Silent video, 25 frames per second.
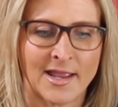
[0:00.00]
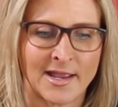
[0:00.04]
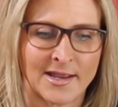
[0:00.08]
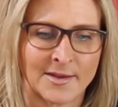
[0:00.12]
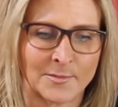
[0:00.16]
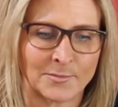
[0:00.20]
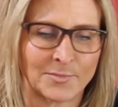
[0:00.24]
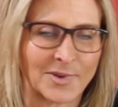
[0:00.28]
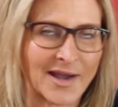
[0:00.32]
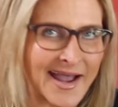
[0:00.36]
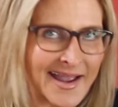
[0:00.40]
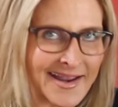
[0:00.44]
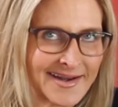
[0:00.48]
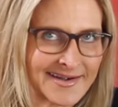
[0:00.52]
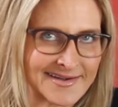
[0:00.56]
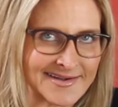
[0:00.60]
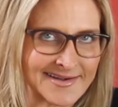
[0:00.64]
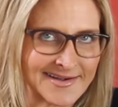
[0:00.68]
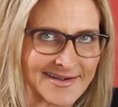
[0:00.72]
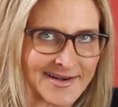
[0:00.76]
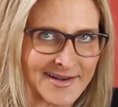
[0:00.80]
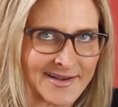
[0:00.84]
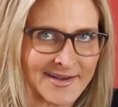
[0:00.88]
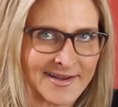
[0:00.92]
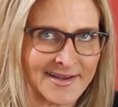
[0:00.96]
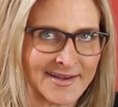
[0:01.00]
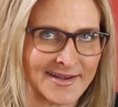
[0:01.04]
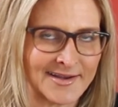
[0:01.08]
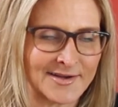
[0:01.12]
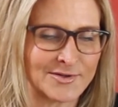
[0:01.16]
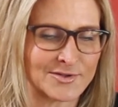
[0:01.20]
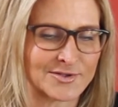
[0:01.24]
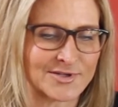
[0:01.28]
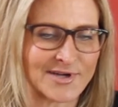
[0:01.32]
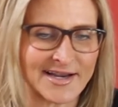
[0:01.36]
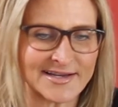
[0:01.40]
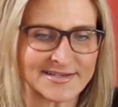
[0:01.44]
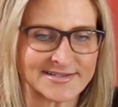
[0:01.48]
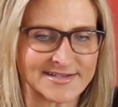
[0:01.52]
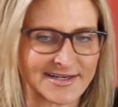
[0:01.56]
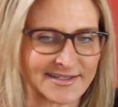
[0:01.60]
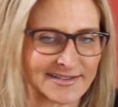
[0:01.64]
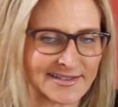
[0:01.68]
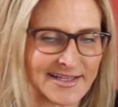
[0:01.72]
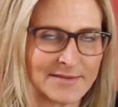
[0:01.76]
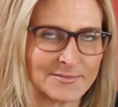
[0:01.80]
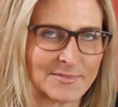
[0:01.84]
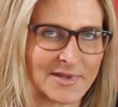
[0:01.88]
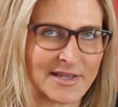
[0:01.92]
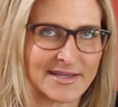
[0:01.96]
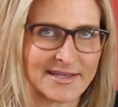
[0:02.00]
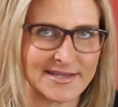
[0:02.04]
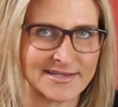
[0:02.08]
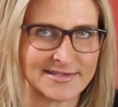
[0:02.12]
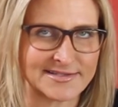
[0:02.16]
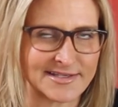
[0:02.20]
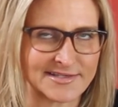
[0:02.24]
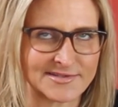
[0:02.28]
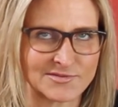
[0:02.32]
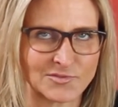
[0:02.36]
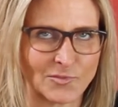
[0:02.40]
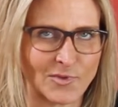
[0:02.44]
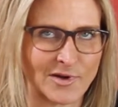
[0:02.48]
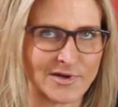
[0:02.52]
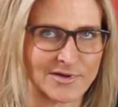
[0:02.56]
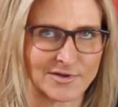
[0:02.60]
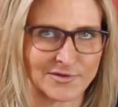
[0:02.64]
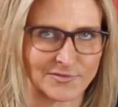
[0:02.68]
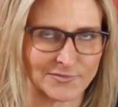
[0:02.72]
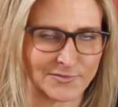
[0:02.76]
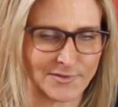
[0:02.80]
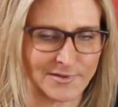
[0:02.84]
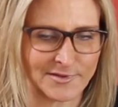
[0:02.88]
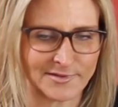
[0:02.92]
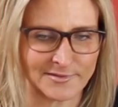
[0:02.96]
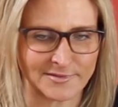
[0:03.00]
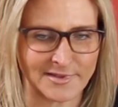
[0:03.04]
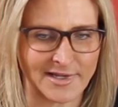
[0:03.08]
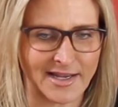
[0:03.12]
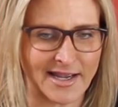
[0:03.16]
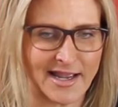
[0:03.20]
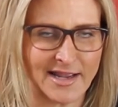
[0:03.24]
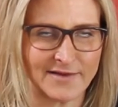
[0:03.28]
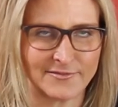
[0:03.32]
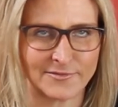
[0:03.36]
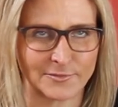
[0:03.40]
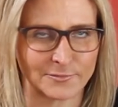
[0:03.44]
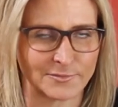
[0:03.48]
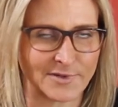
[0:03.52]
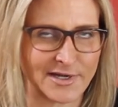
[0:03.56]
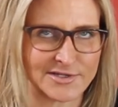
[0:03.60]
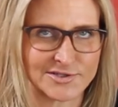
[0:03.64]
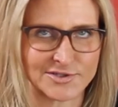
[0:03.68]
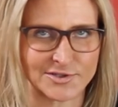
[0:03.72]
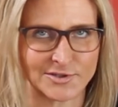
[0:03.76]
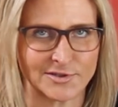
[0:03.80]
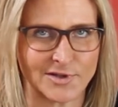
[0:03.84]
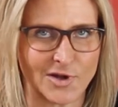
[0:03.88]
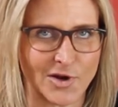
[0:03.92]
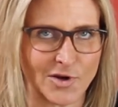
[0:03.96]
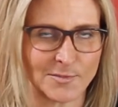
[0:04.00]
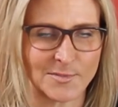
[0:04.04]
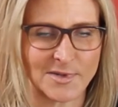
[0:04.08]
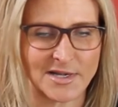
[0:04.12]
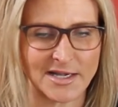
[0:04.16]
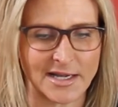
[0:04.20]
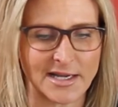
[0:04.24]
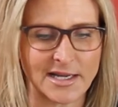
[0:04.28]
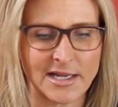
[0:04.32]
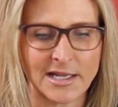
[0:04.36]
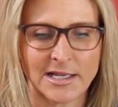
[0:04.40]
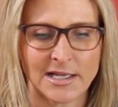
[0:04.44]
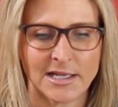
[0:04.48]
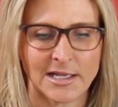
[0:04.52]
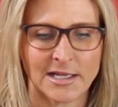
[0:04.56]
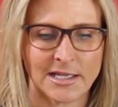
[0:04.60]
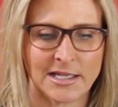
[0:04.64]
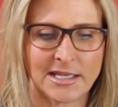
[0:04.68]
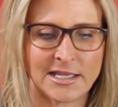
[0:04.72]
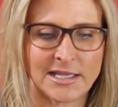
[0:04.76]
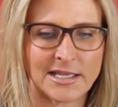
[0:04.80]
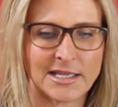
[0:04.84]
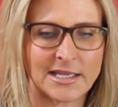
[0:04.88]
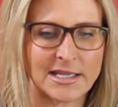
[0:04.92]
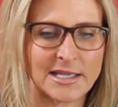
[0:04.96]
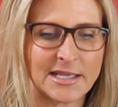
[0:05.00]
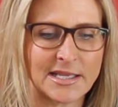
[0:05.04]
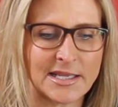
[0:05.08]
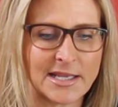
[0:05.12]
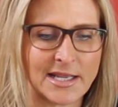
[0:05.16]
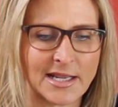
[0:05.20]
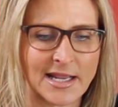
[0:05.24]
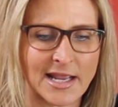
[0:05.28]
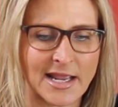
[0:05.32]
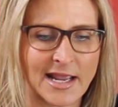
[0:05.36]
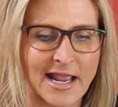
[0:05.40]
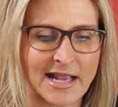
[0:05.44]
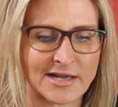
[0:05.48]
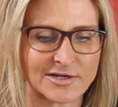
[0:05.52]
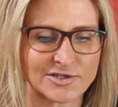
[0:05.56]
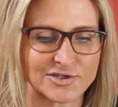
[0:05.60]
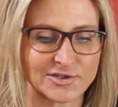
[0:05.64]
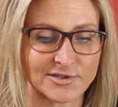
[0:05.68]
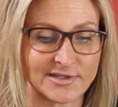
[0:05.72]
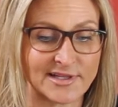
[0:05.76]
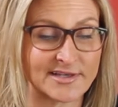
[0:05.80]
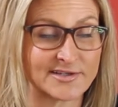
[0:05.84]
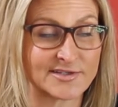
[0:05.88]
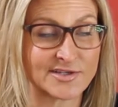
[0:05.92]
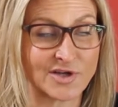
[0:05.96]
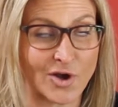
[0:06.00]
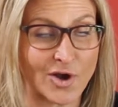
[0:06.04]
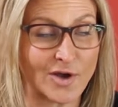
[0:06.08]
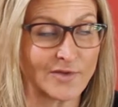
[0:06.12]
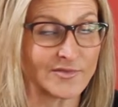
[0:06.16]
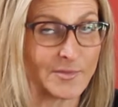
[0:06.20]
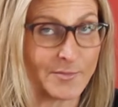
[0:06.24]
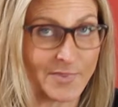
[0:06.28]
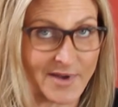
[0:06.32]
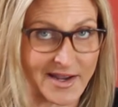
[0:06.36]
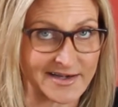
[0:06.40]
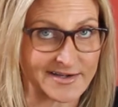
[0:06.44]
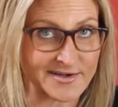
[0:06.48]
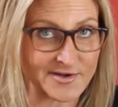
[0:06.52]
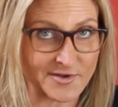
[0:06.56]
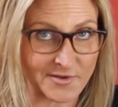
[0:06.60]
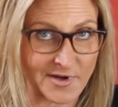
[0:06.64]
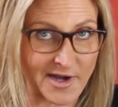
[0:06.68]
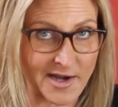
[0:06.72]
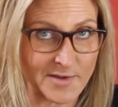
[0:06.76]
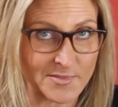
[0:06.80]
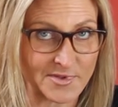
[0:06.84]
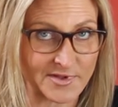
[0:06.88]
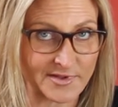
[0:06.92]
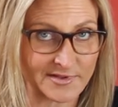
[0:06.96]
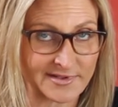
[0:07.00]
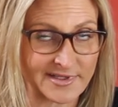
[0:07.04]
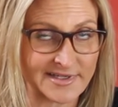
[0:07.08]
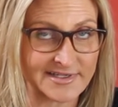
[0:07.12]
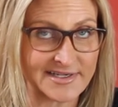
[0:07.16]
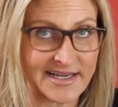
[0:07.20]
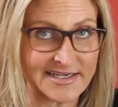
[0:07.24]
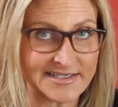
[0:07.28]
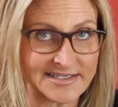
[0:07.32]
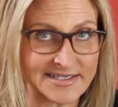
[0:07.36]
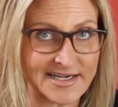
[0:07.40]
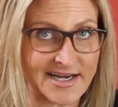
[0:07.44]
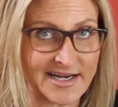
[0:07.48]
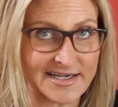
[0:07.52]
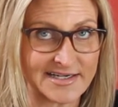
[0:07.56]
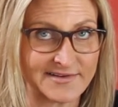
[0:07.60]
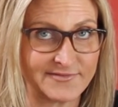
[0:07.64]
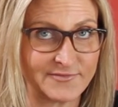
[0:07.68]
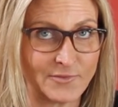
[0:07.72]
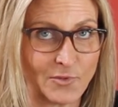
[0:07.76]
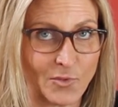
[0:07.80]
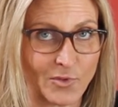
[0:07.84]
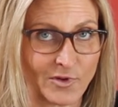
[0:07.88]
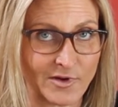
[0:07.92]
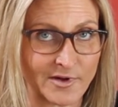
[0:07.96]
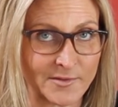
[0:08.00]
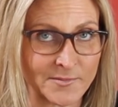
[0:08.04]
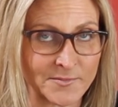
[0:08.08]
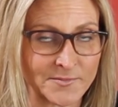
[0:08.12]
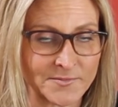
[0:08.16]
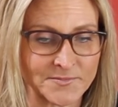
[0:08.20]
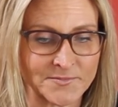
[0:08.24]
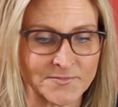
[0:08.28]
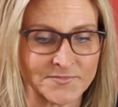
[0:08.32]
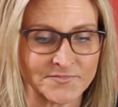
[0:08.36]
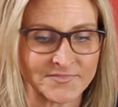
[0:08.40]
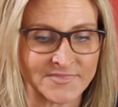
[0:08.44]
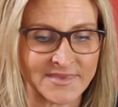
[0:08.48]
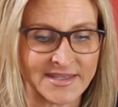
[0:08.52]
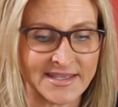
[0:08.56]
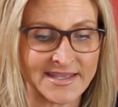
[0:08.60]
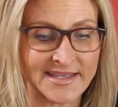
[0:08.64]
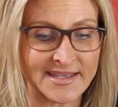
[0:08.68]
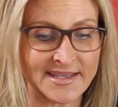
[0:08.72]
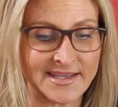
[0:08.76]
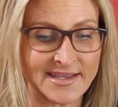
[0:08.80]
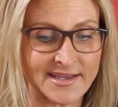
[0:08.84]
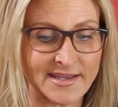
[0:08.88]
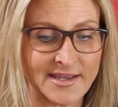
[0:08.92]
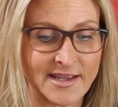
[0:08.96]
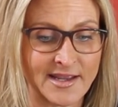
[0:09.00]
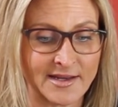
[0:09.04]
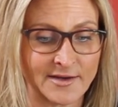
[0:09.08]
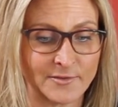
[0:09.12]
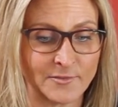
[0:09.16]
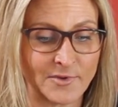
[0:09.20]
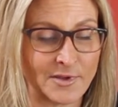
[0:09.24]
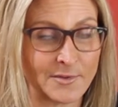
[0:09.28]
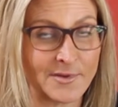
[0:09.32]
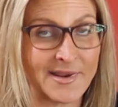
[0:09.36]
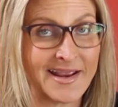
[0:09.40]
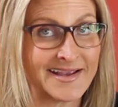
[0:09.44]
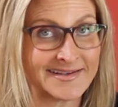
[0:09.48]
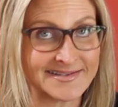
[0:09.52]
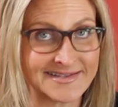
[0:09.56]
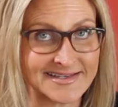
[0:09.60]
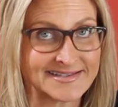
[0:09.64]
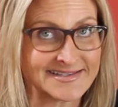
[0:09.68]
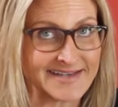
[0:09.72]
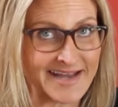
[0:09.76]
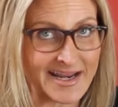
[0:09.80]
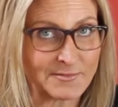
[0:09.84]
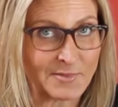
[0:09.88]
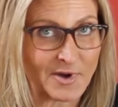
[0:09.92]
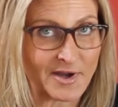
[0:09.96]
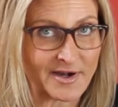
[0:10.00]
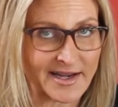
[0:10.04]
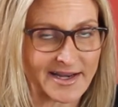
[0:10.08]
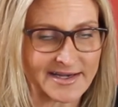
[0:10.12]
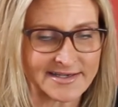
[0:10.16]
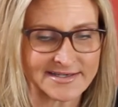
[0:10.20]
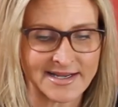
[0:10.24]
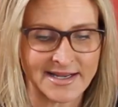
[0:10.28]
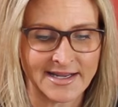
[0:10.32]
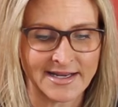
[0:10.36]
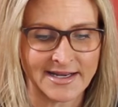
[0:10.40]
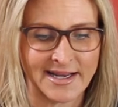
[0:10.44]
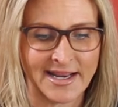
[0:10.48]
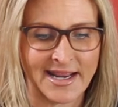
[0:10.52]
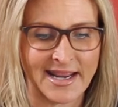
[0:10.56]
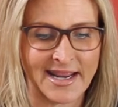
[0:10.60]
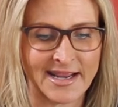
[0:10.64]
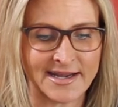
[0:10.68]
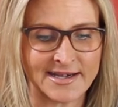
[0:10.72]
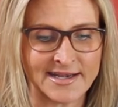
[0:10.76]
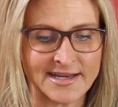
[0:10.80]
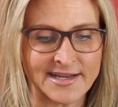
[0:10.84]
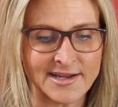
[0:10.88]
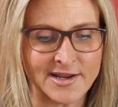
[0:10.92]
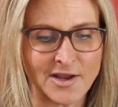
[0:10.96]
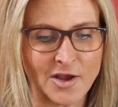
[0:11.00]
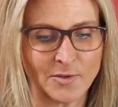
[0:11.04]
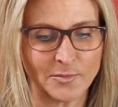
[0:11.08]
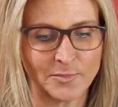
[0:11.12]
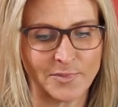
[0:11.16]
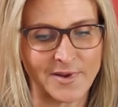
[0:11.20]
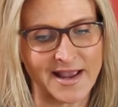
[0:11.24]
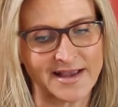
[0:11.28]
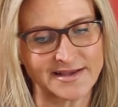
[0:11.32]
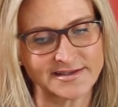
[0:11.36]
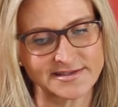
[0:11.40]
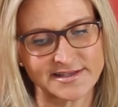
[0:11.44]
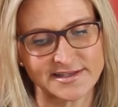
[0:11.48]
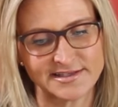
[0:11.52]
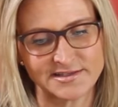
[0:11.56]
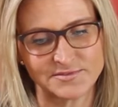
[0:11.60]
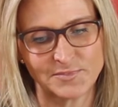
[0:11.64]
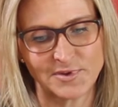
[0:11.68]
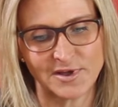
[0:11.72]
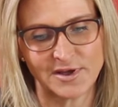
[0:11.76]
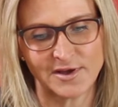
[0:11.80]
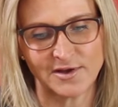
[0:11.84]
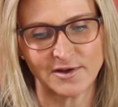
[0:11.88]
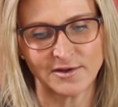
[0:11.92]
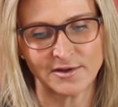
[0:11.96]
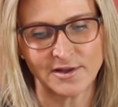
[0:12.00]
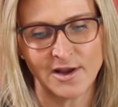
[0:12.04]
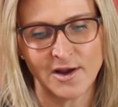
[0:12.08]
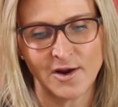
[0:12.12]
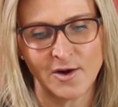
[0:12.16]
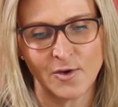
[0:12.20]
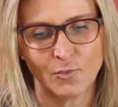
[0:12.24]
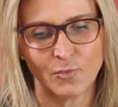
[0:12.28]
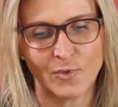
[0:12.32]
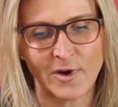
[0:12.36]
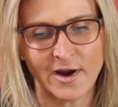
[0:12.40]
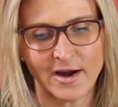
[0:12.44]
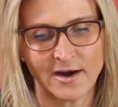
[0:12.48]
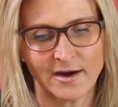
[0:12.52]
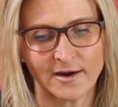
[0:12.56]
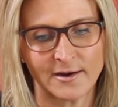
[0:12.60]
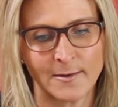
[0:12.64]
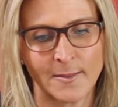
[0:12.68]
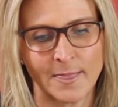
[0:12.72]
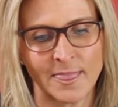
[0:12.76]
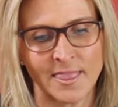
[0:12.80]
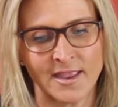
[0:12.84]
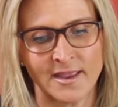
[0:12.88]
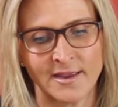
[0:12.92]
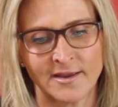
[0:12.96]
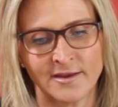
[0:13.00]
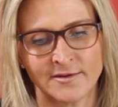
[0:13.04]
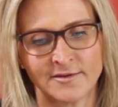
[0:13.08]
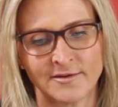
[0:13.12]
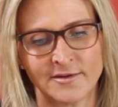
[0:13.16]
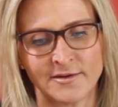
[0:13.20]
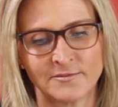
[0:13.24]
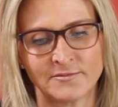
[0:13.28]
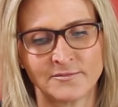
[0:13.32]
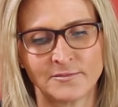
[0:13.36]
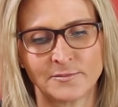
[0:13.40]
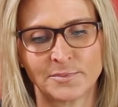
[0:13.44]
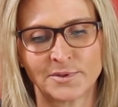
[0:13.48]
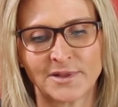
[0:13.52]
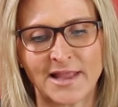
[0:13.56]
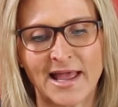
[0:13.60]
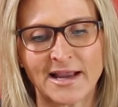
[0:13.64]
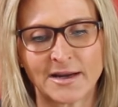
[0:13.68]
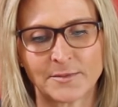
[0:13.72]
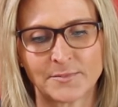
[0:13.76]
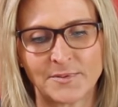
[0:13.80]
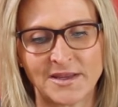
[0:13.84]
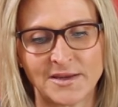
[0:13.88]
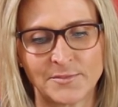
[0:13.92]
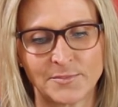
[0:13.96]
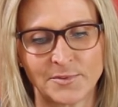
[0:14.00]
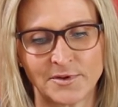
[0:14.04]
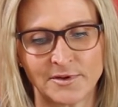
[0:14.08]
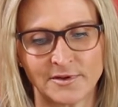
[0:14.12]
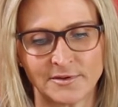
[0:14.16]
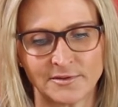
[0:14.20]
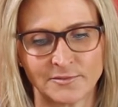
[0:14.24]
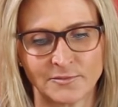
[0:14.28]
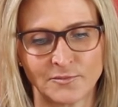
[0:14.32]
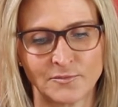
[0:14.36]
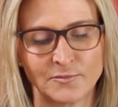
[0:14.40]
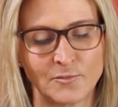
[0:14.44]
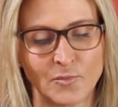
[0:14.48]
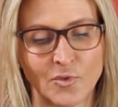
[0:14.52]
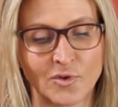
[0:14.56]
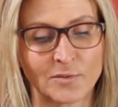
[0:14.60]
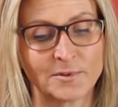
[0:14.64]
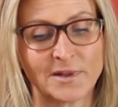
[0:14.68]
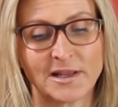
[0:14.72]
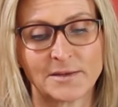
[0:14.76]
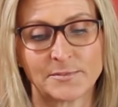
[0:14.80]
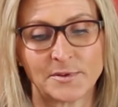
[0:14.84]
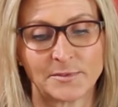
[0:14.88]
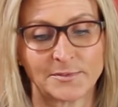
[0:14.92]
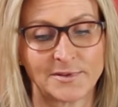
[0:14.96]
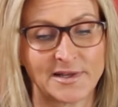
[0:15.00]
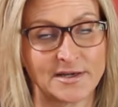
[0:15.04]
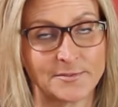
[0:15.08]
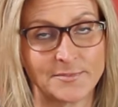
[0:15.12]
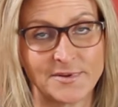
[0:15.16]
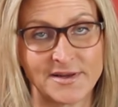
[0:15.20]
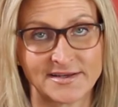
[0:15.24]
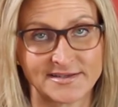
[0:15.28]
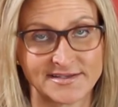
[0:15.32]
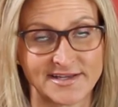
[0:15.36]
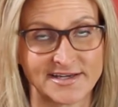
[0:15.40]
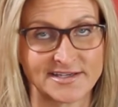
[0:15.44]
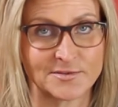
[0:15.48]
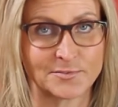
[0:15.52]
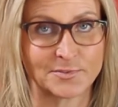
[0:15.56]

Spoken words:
Biden, who tries to claim like he's this wonderful guy for racial harmony, it's called the Biden crime bill in 1994. It has his name on it, and he helped pass this bill where more black people end up being sent to